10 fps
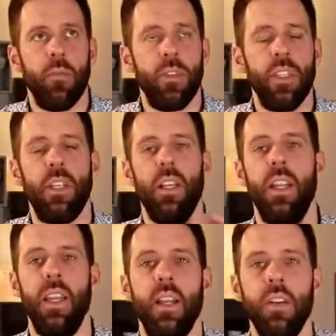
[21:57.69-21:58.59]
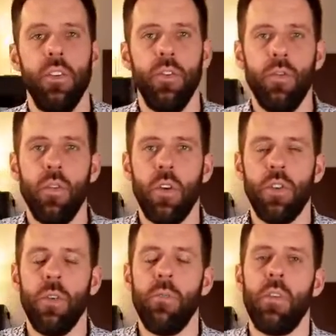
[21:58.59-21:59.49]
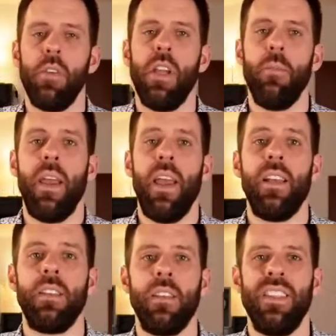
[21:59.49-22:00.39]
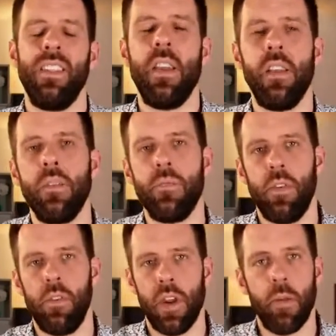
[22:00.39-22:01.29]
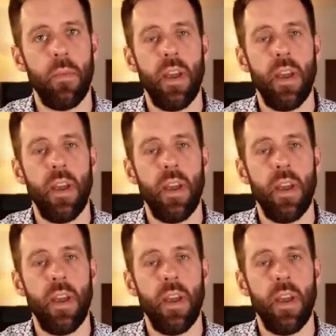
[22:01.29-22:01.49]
declare your new coaching program as a test program.